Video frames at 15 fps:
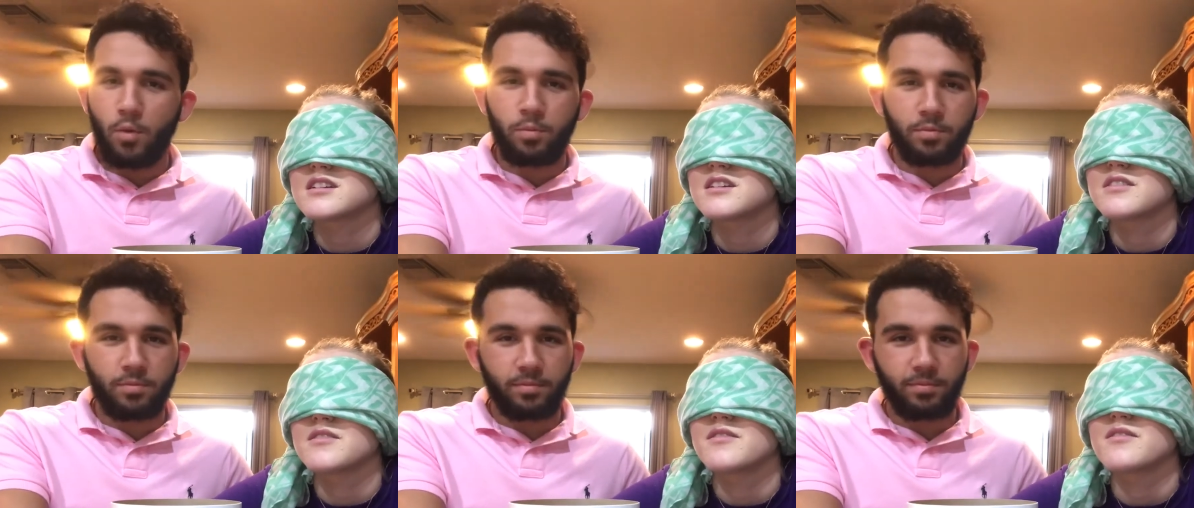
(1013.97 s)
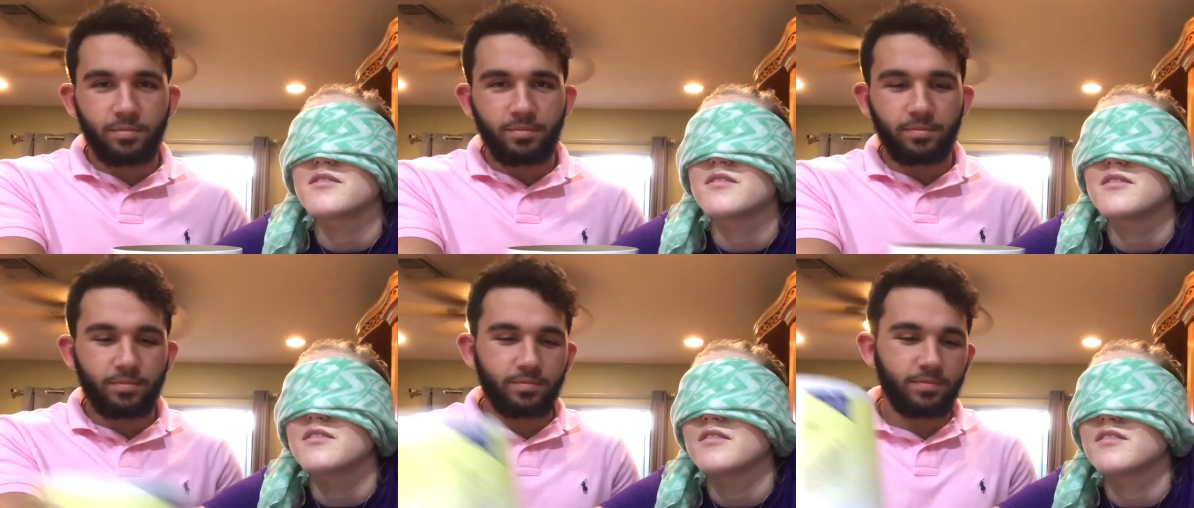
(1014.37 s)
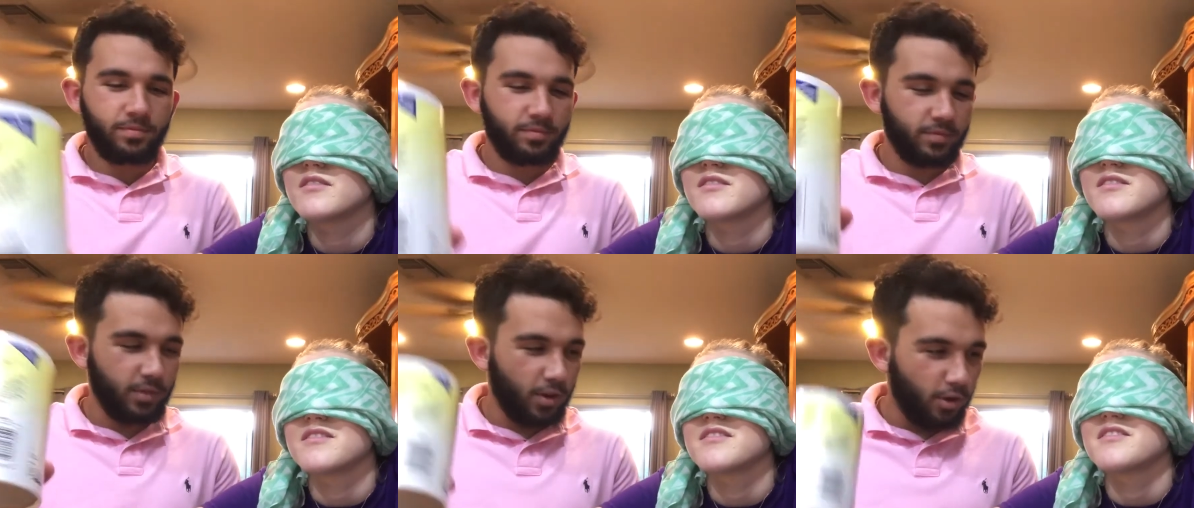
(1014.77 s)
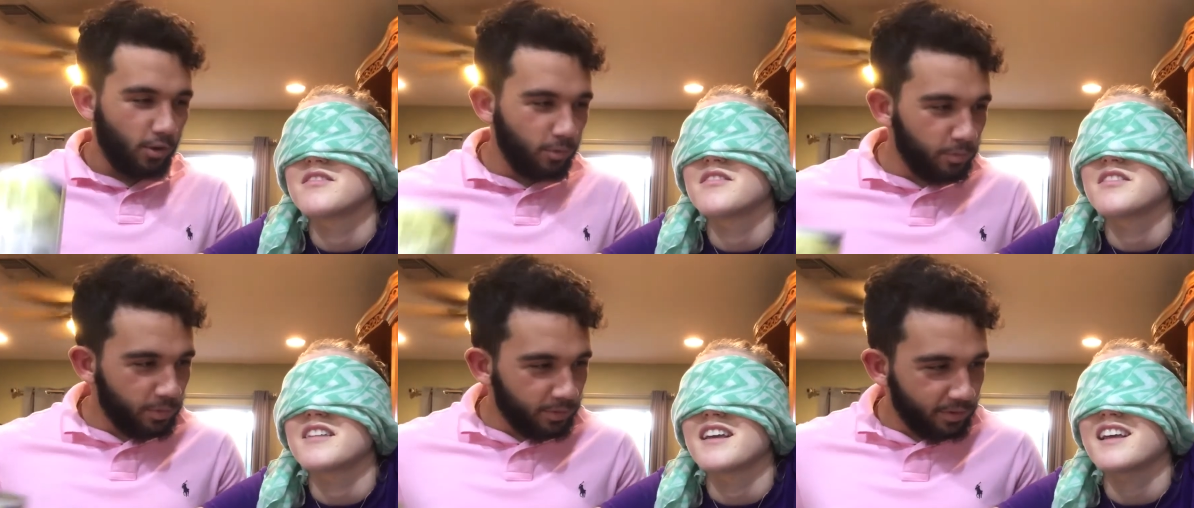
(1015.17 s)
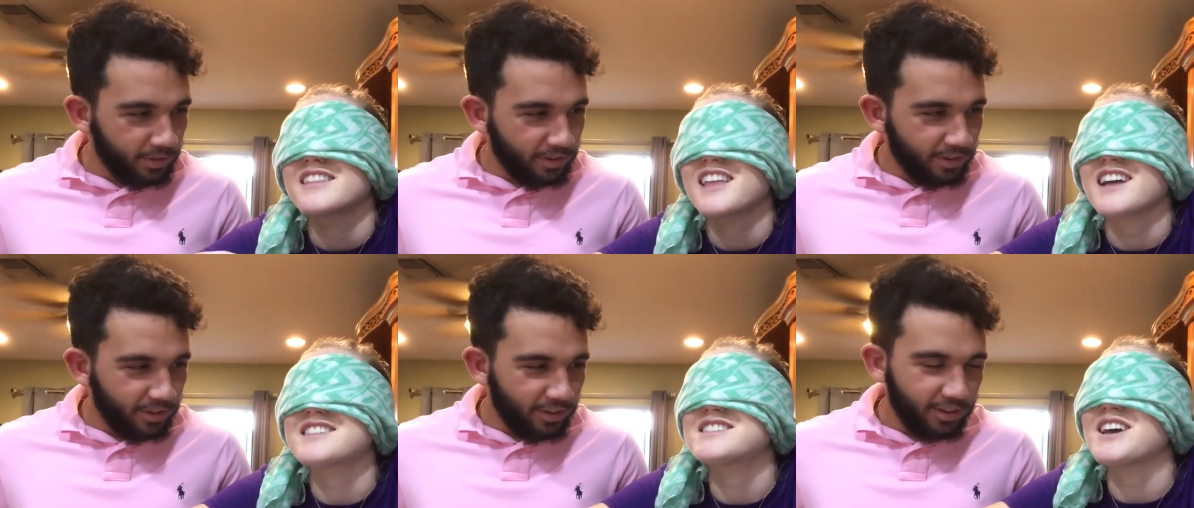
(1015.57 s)
Speaker 1: Nope. Nope.
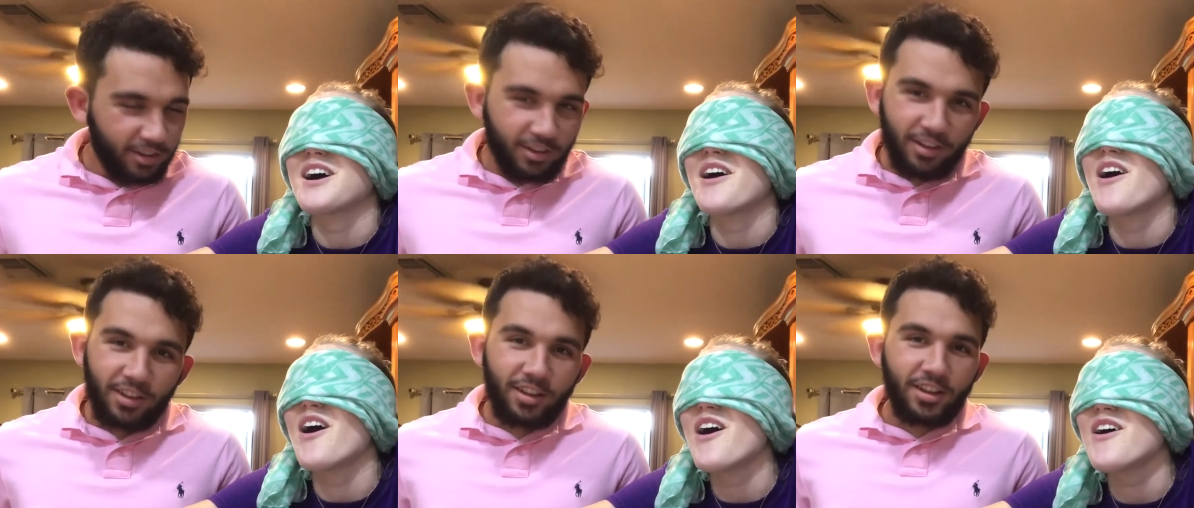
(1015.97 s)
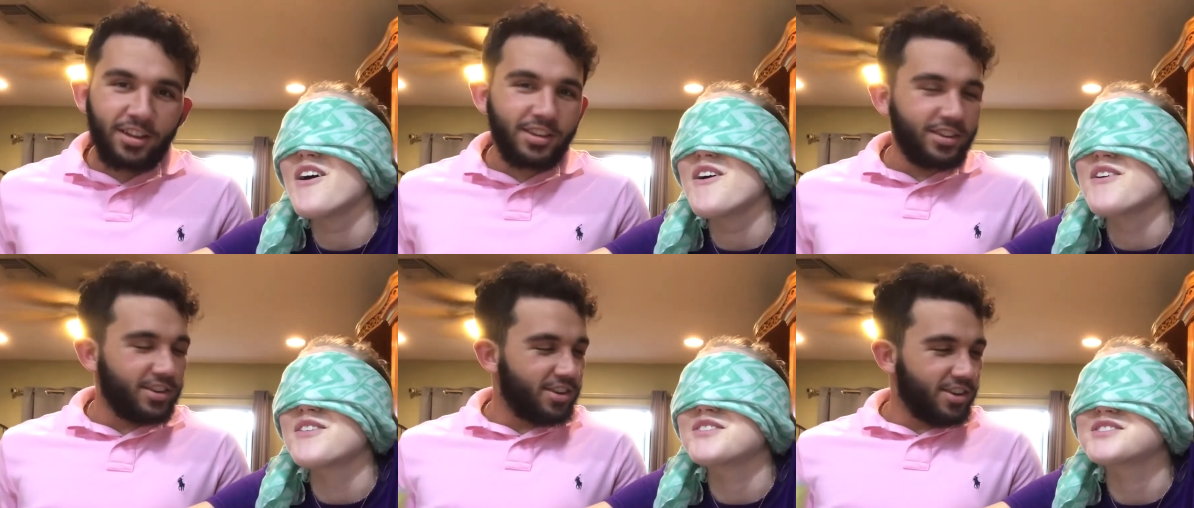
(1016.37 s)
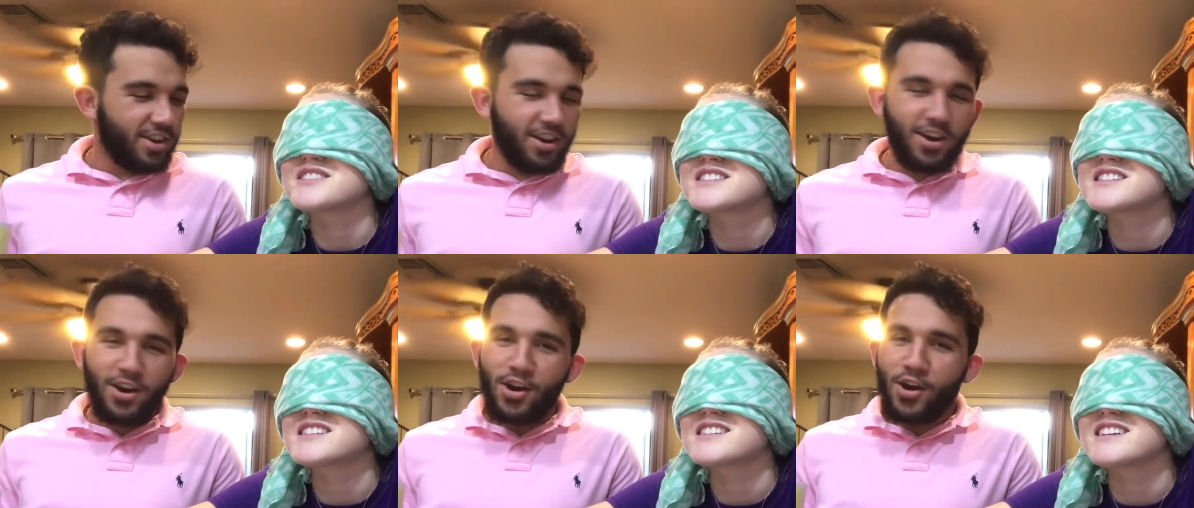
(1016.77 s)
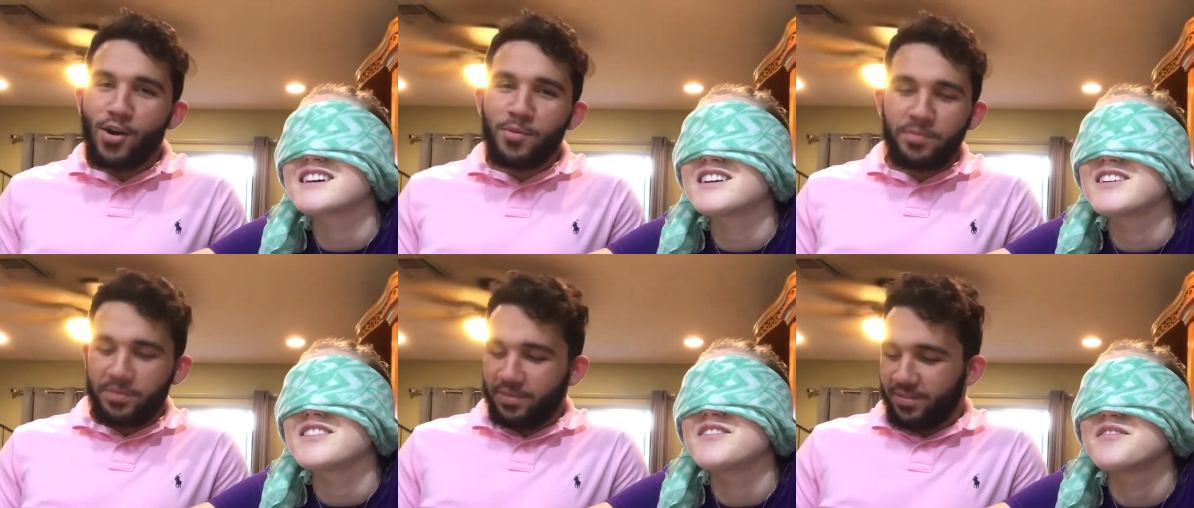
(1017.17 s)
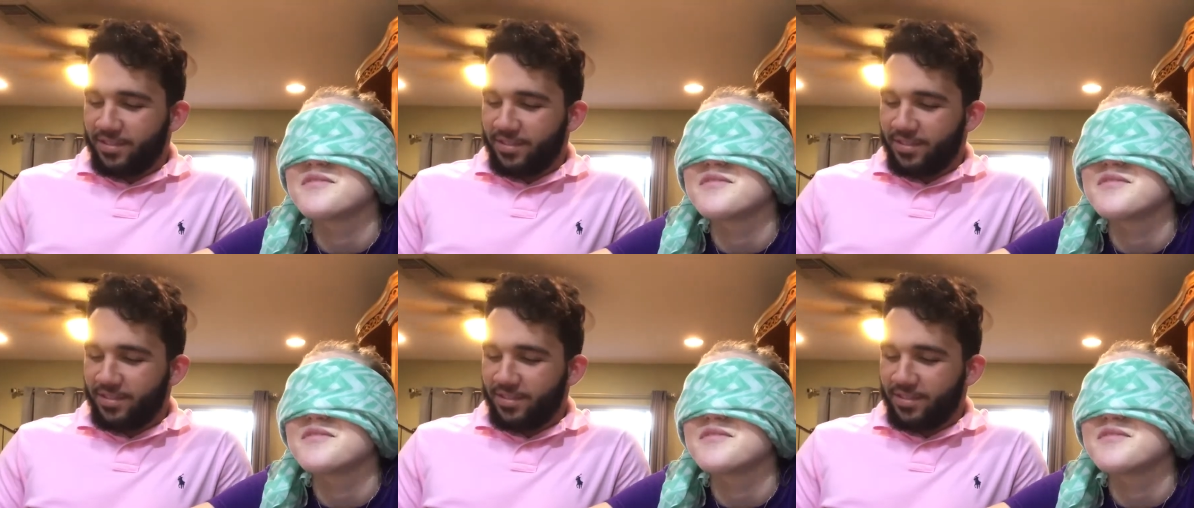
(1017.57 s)
That's oats. Nope.